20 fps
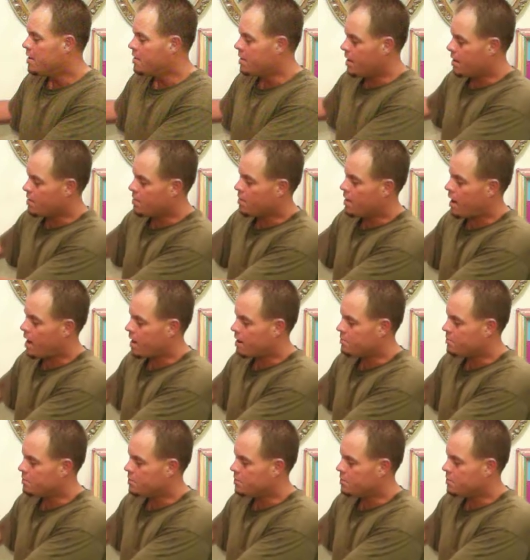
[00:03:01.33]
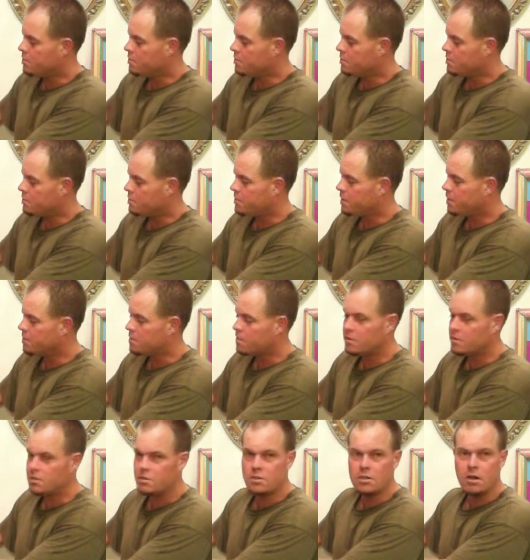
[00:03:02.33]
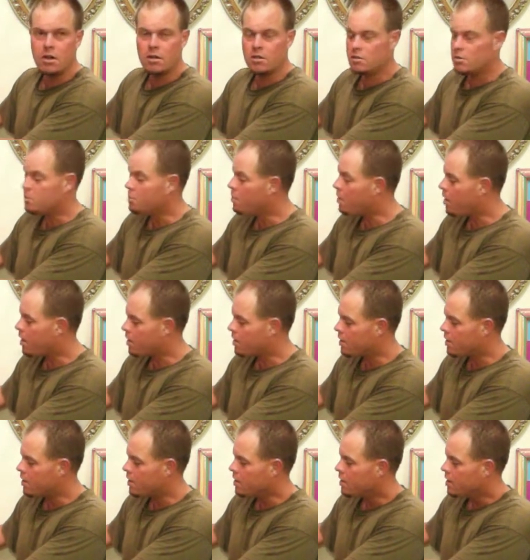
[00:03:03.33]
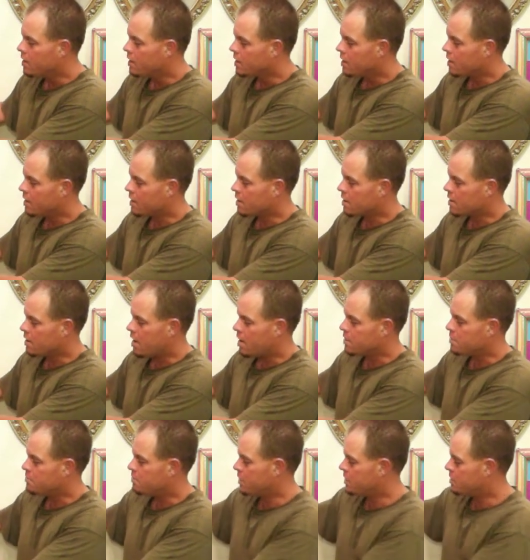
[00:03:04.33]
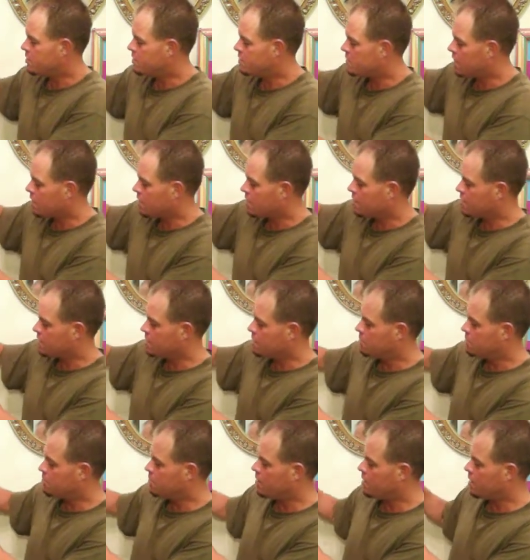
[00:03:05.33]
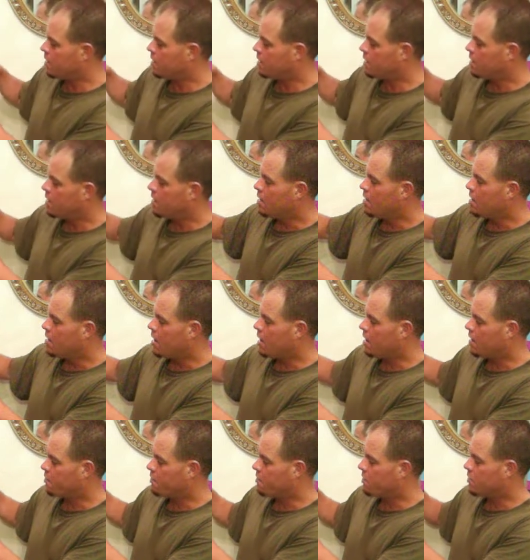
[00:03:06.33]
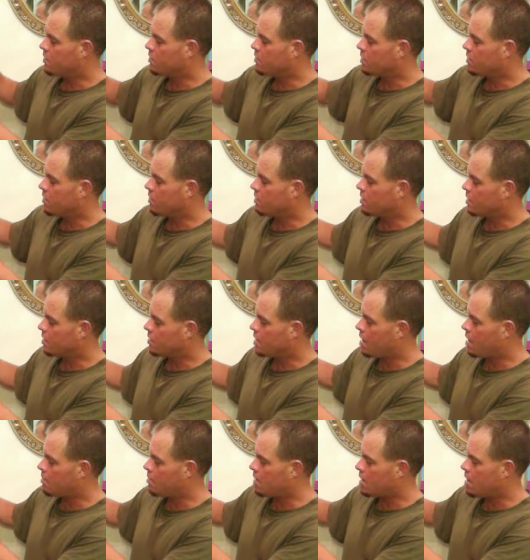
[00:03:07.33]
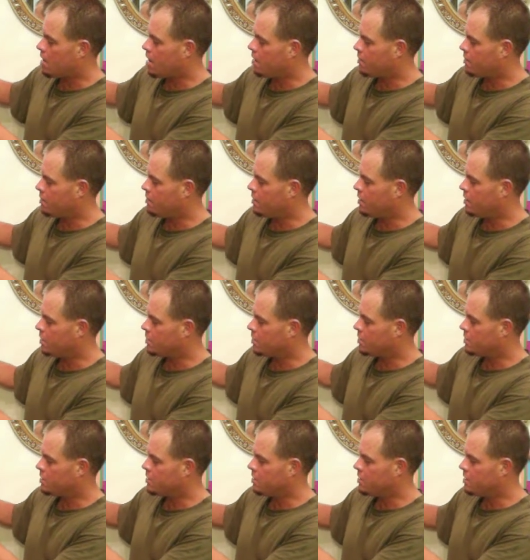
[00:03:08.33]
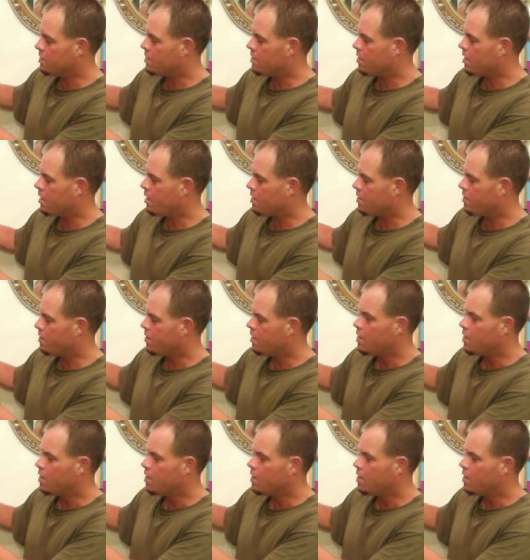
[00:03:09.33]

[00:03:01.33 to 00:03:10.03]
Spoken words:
Then you add them to filtered charged water in a glass mason jar like this. You put a filter over the top, a coffee filter, a cheesecloth,